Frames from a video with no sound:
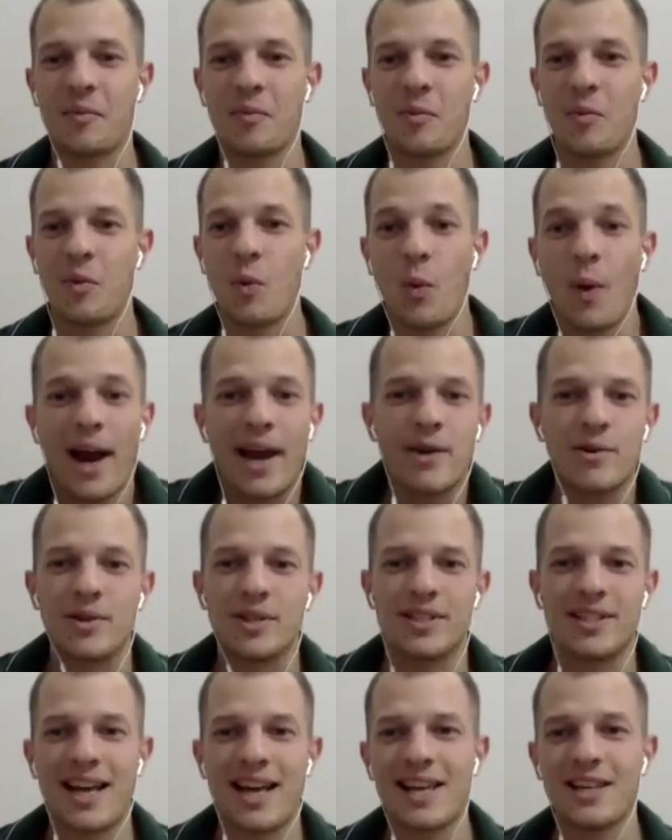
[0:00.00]
Why you
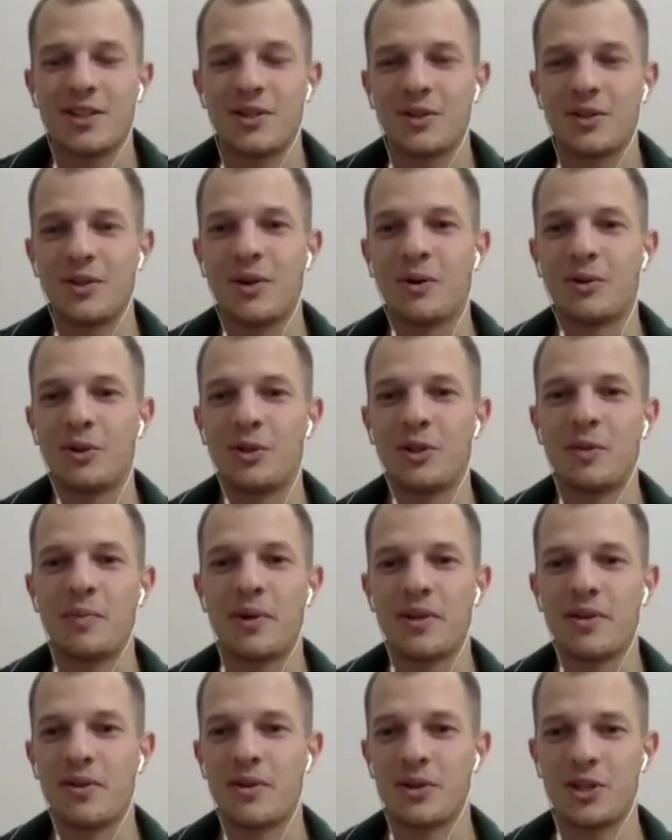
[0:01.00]
decided to go to
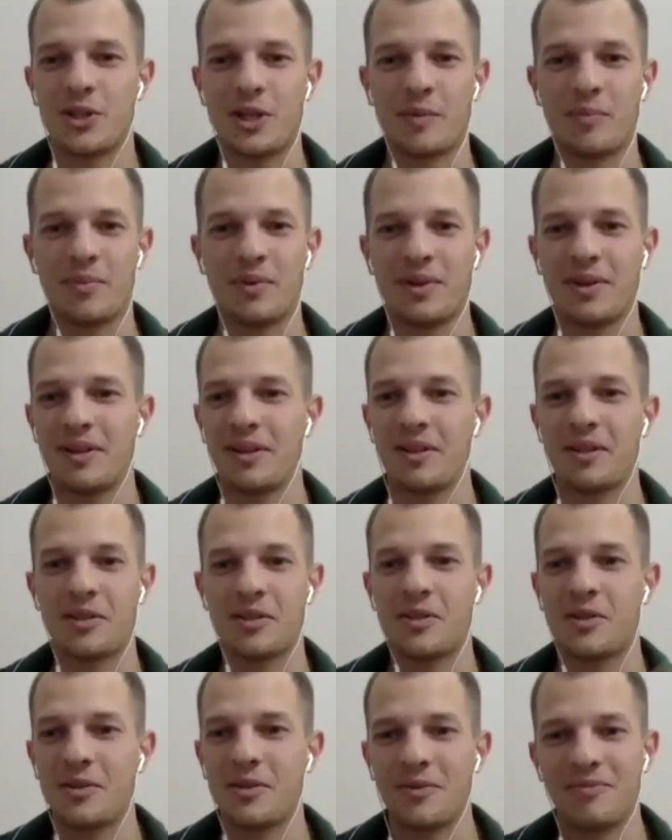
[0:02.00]
entrepreneurship?
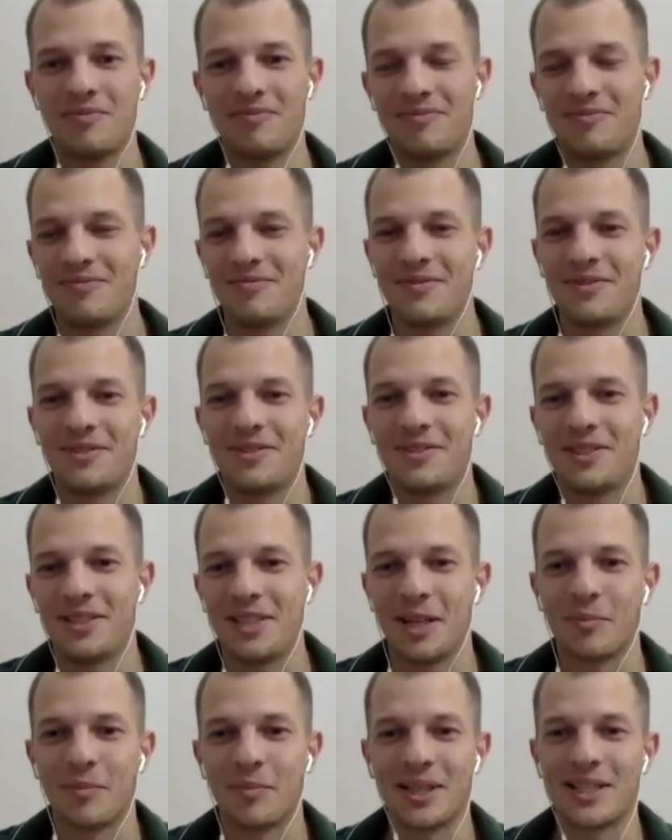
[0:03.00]
So
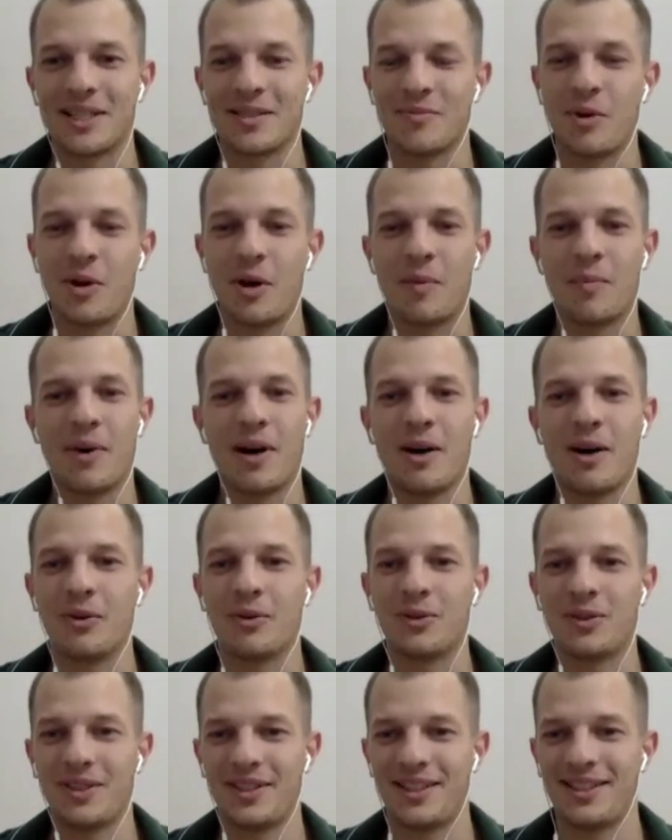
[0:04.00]
tell please more
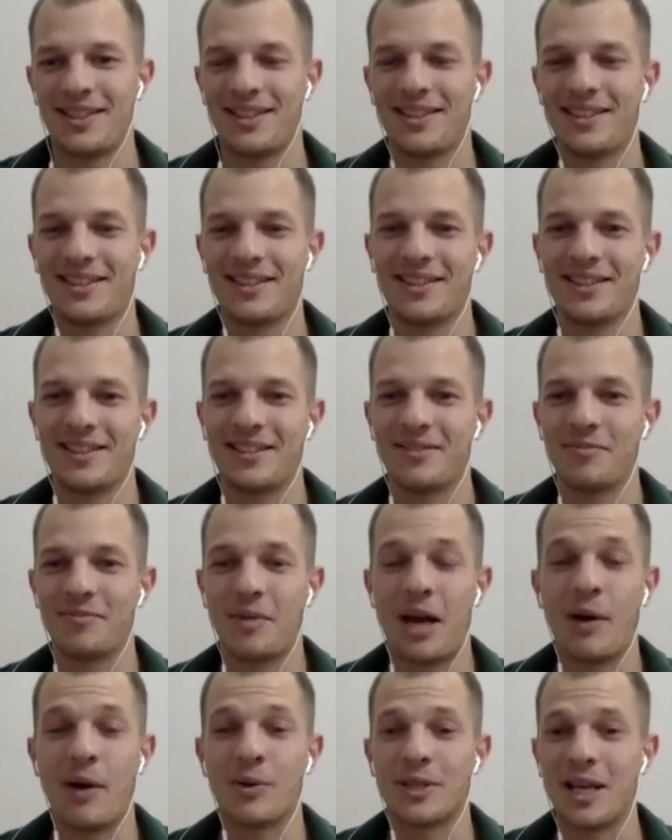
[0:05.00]
about
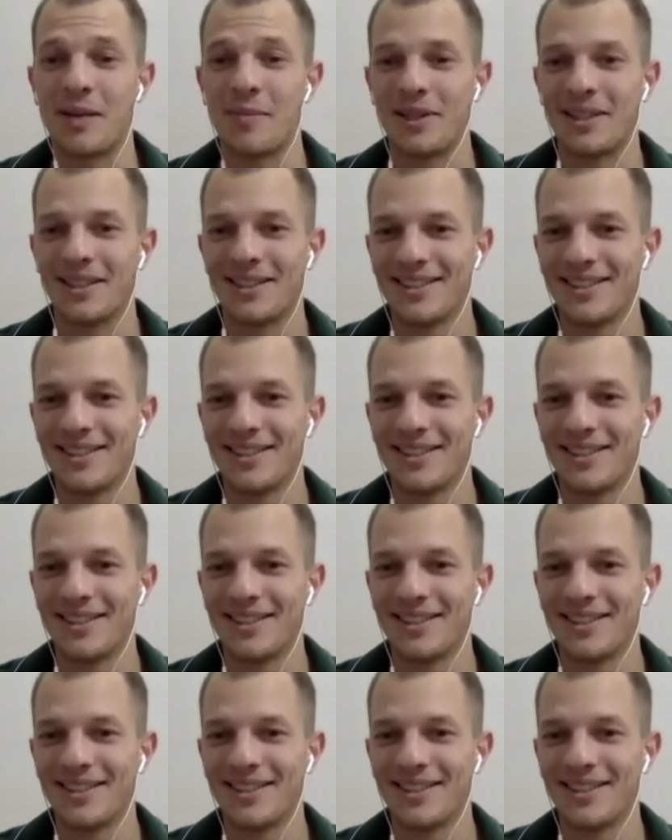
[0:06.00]
how it's happened.